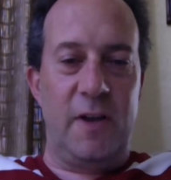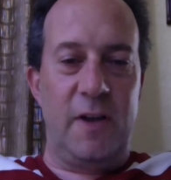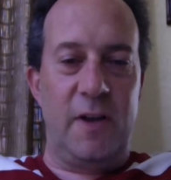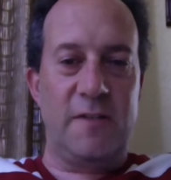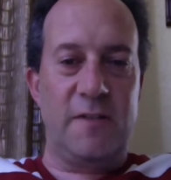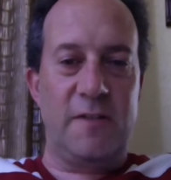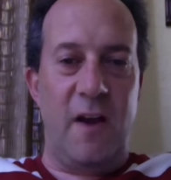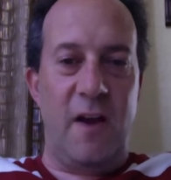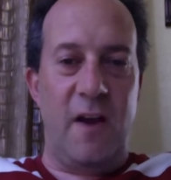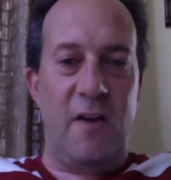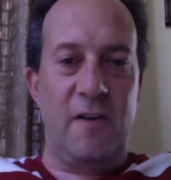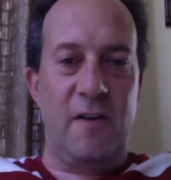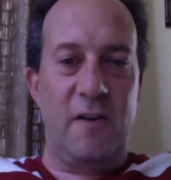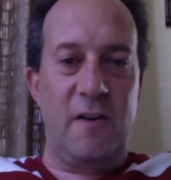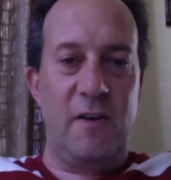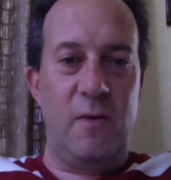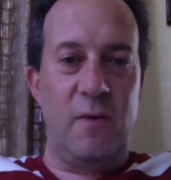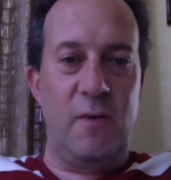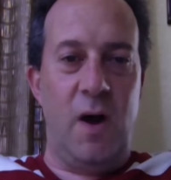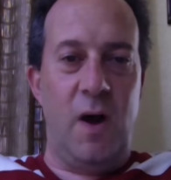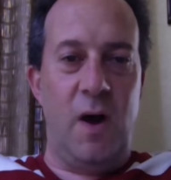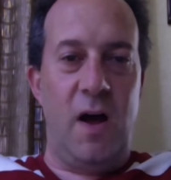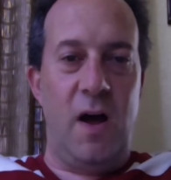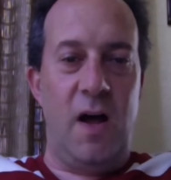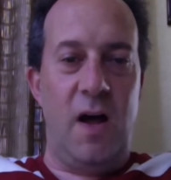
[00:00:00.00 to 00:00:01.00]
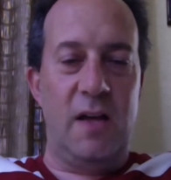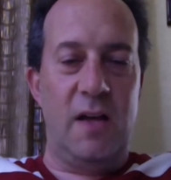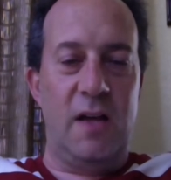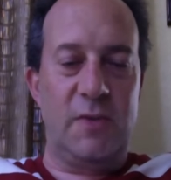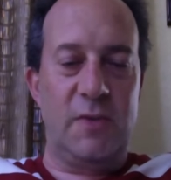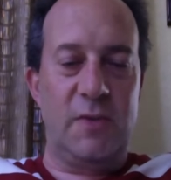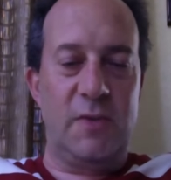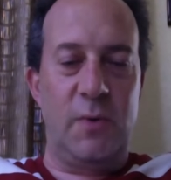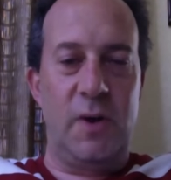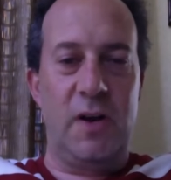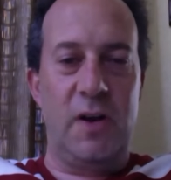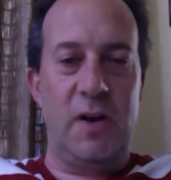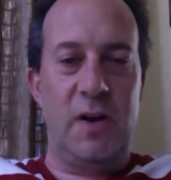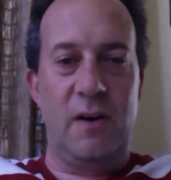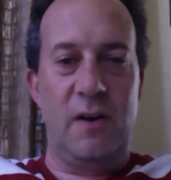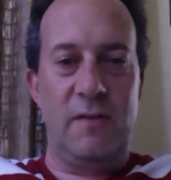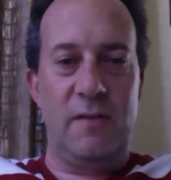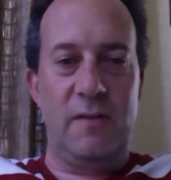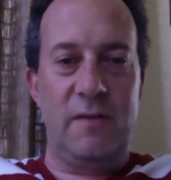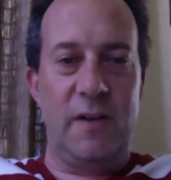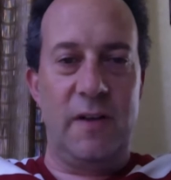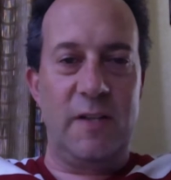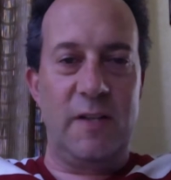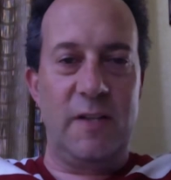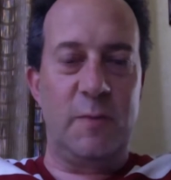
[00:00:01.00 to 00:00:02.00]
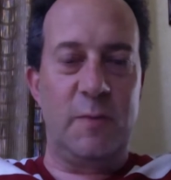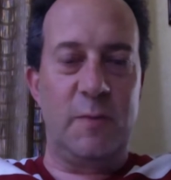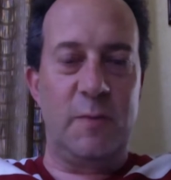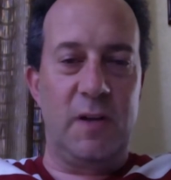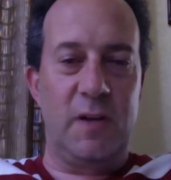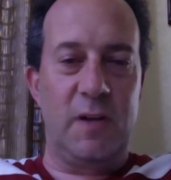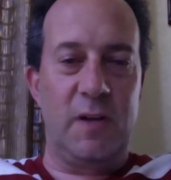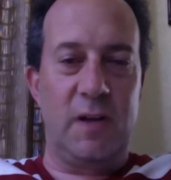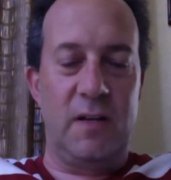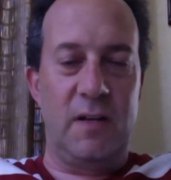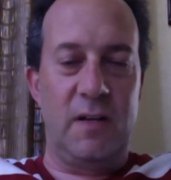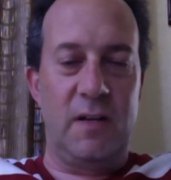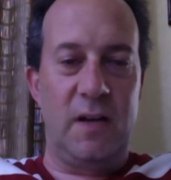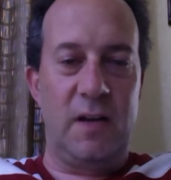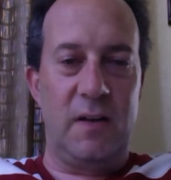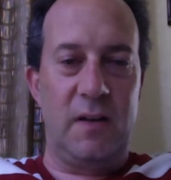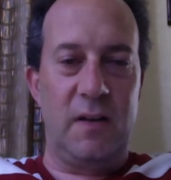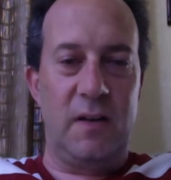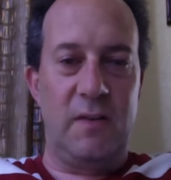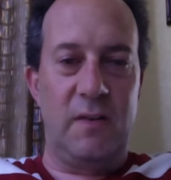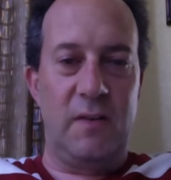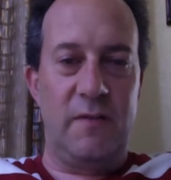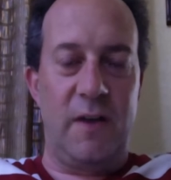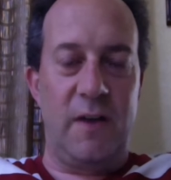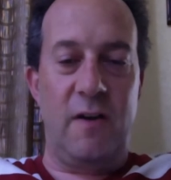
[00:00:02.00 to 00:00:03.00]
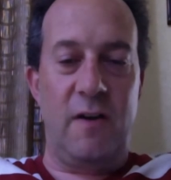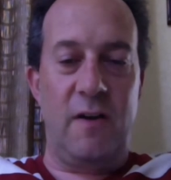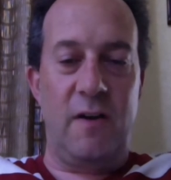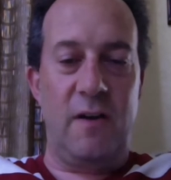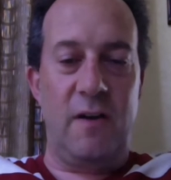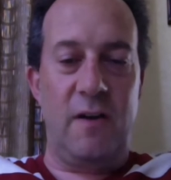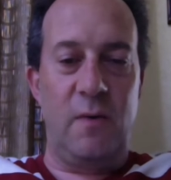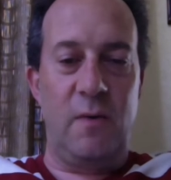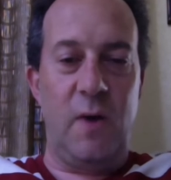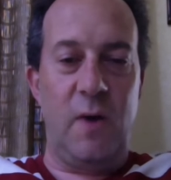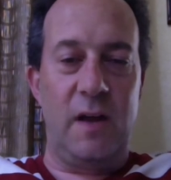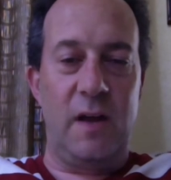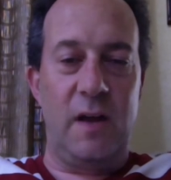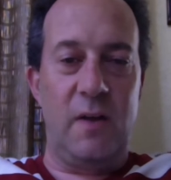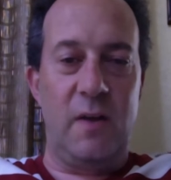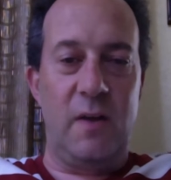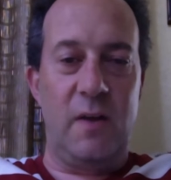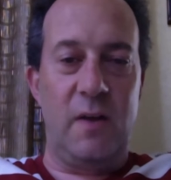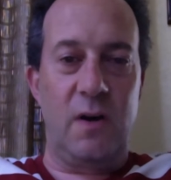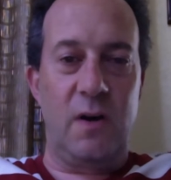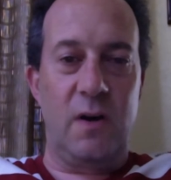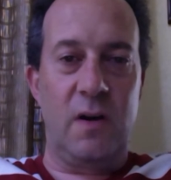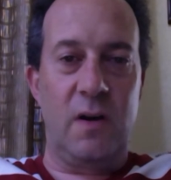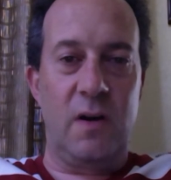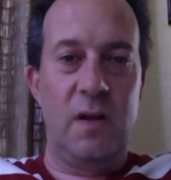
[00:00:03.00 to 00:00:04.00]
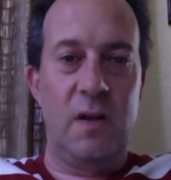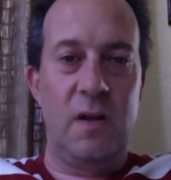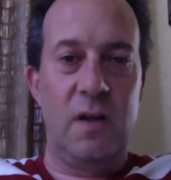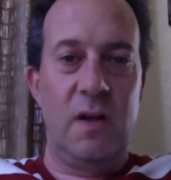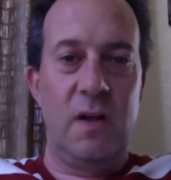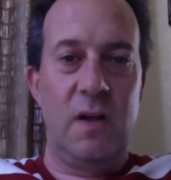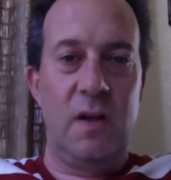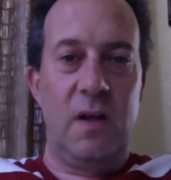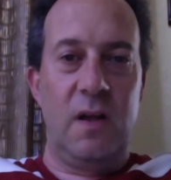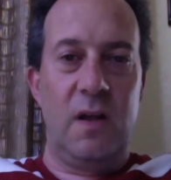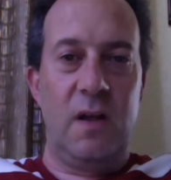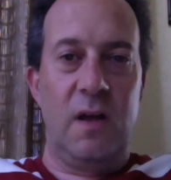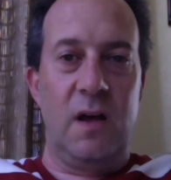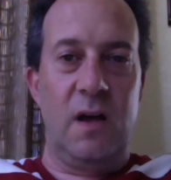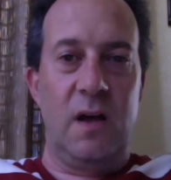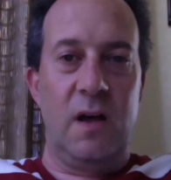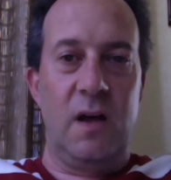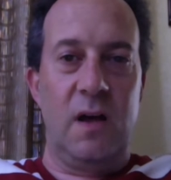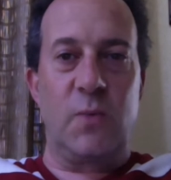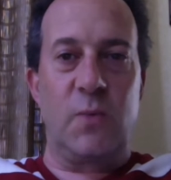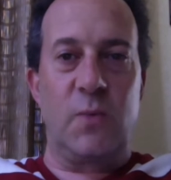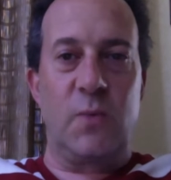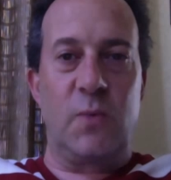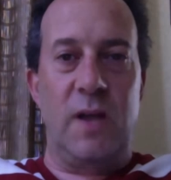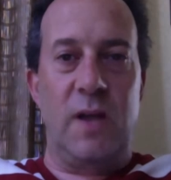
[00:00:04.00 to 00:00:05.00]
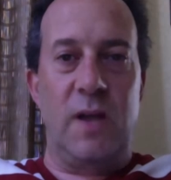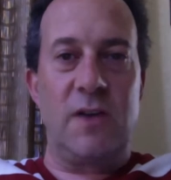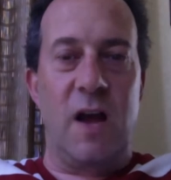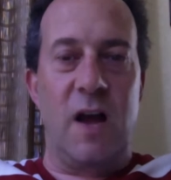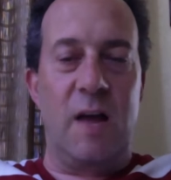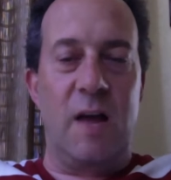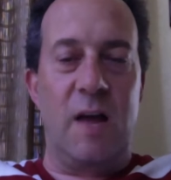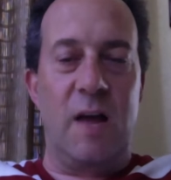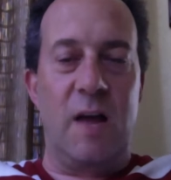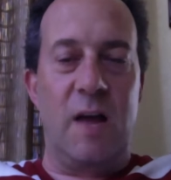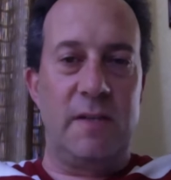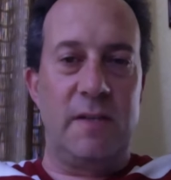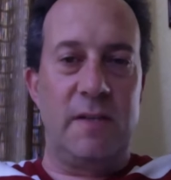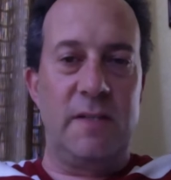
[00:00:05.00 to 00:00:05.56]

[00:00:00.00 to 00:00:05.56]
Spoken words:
Fair DUI on Twitter, on Facebook, on fairdui.org. That's where I talk about